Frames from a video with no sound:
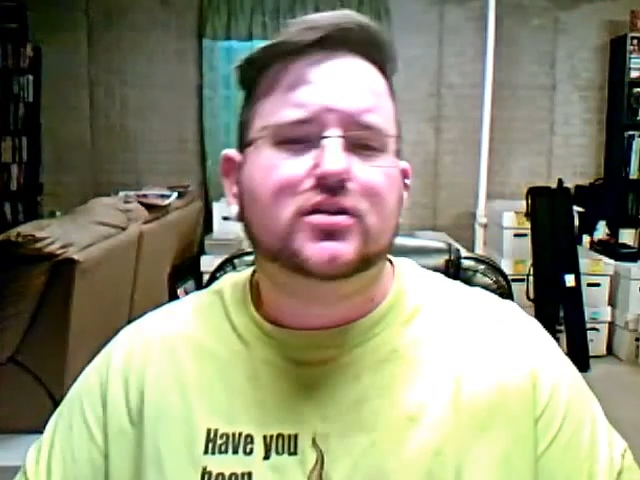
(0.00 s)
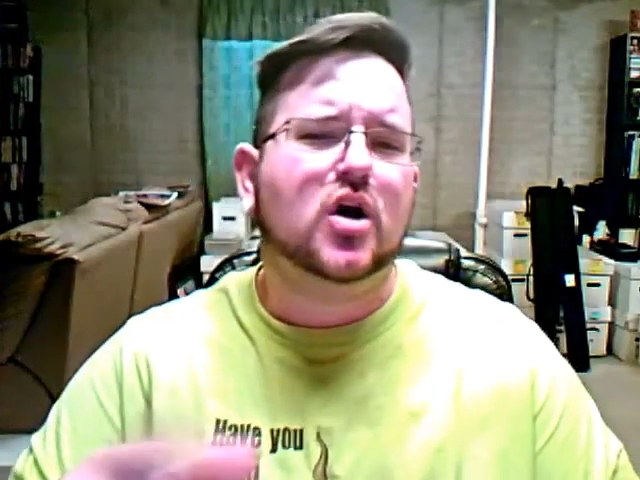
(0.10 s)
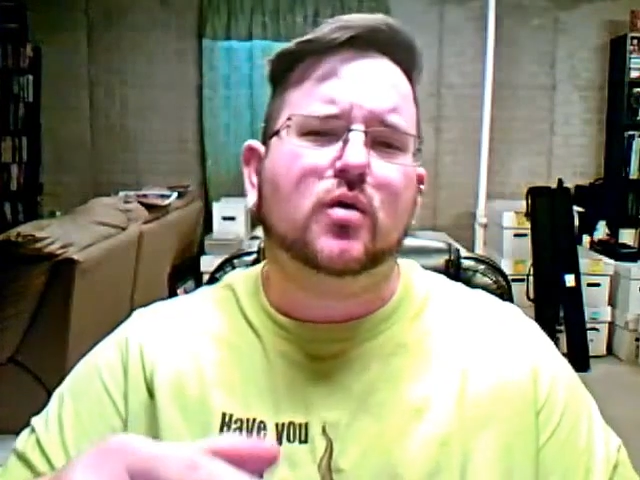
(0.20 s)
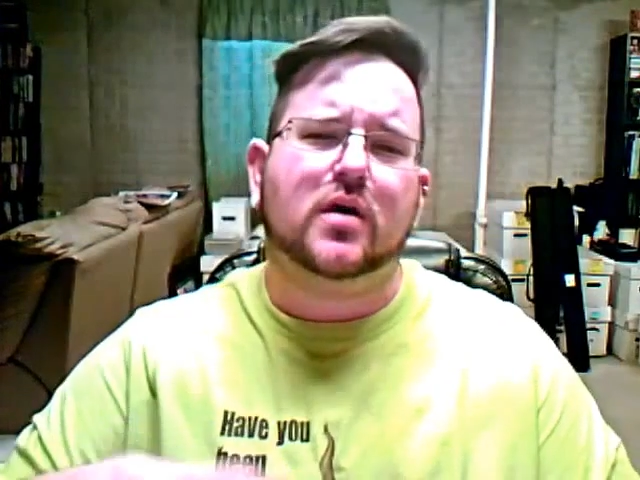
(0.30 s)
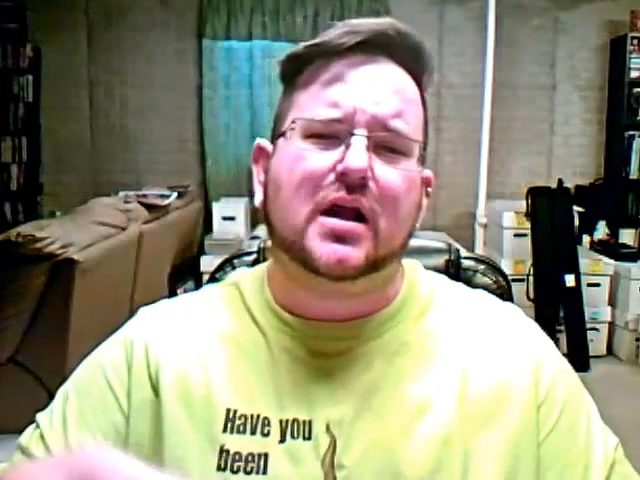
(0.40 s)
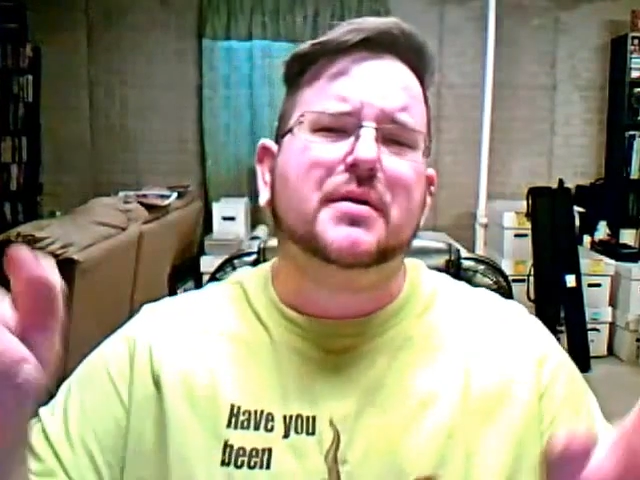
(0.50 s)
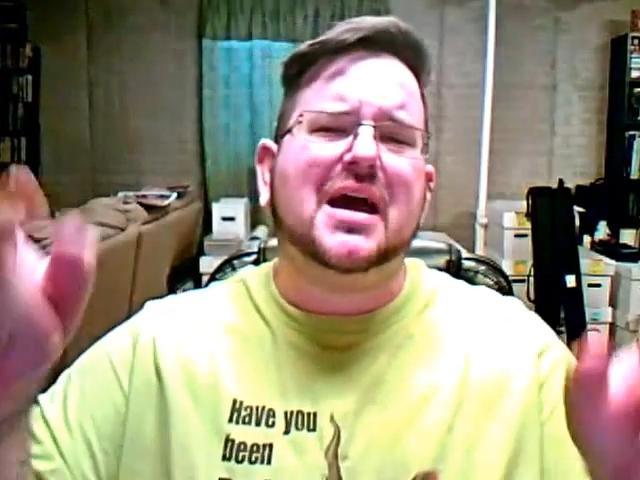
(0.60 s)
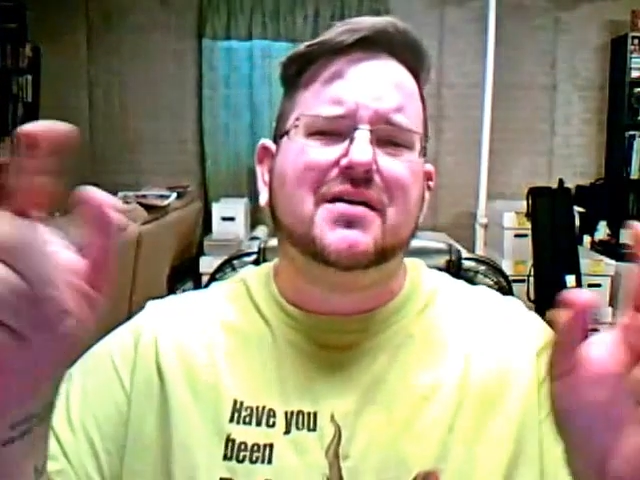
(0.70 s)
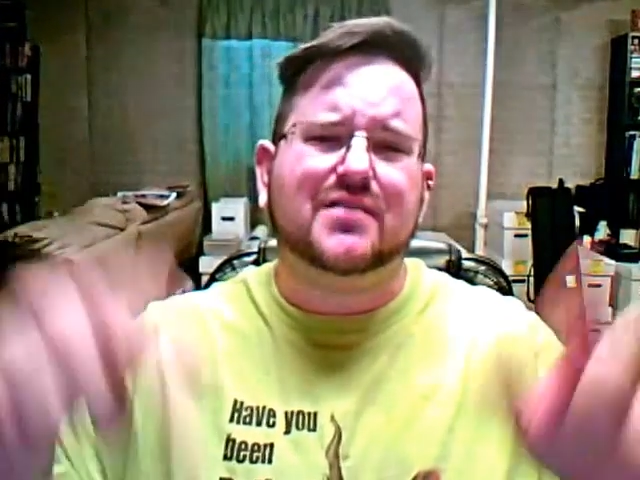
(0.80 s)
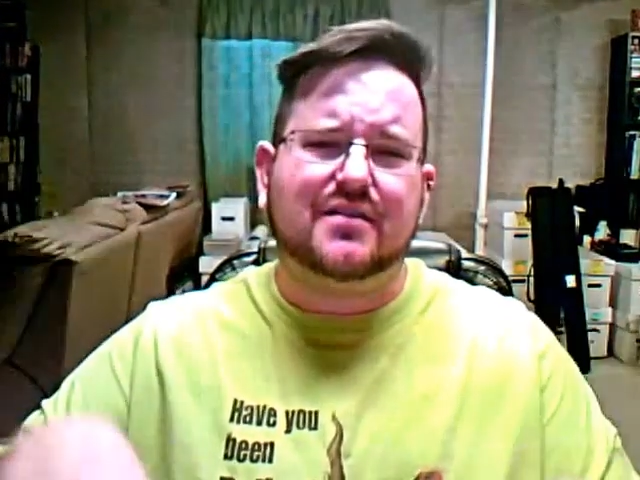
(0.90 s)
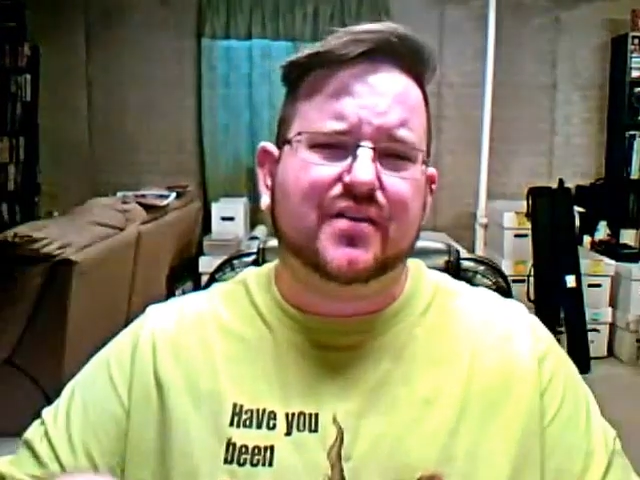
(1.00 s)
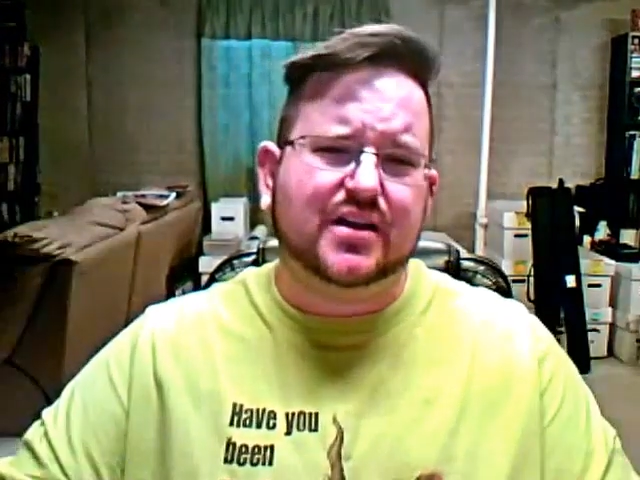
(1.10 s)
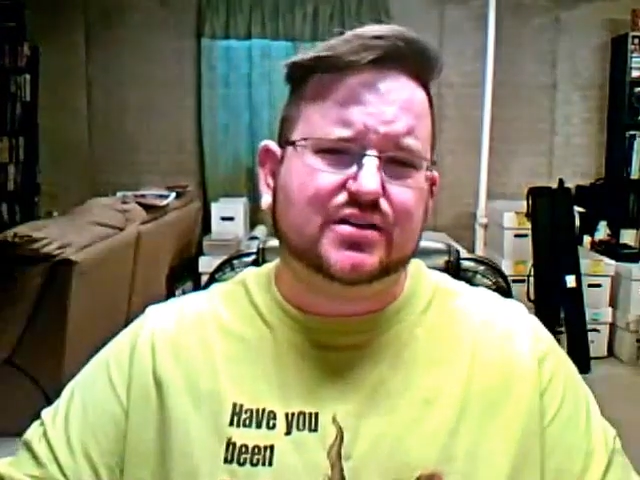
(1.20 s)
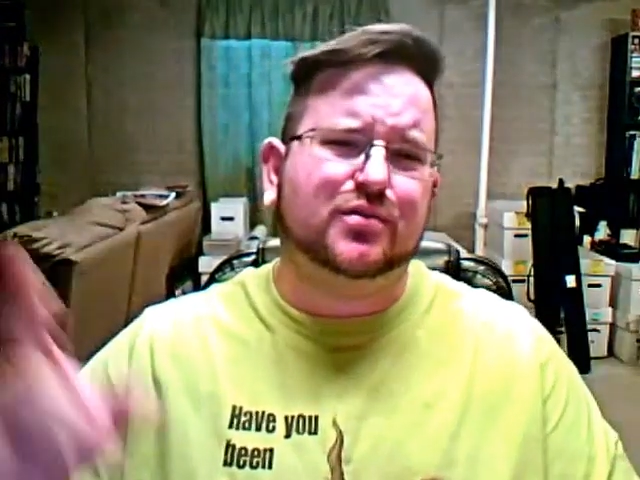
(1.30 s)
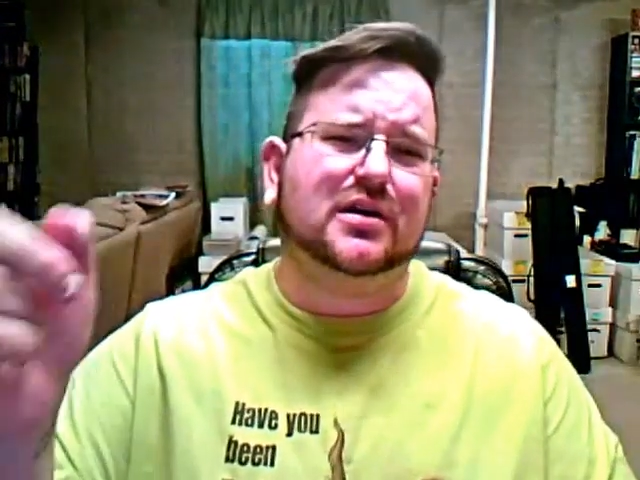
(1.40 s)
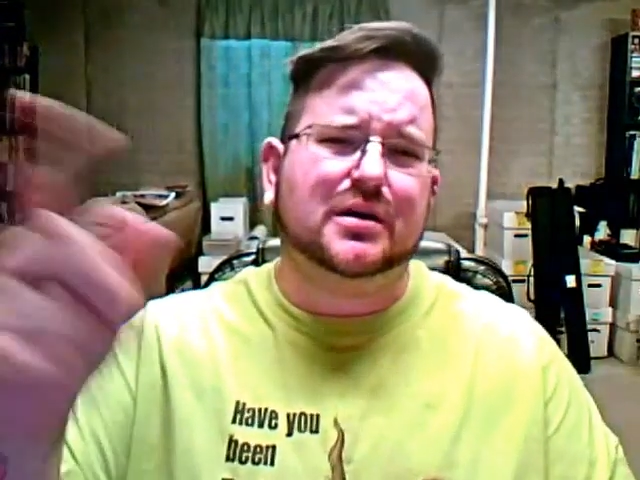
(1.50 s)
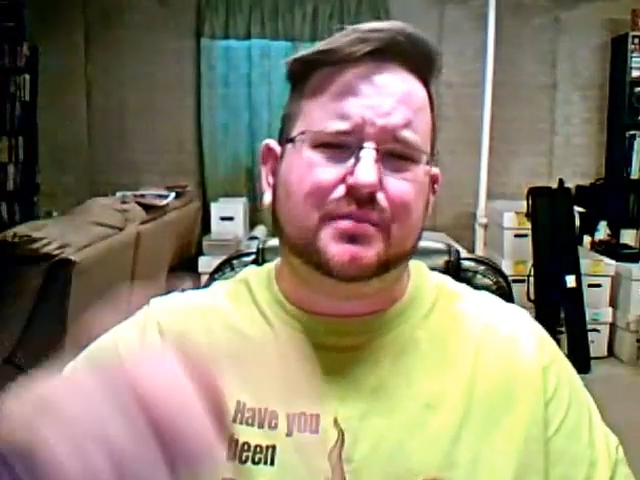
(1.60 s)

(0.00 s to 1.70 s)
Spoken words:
Don't worry, I'm going to have it on Facebook.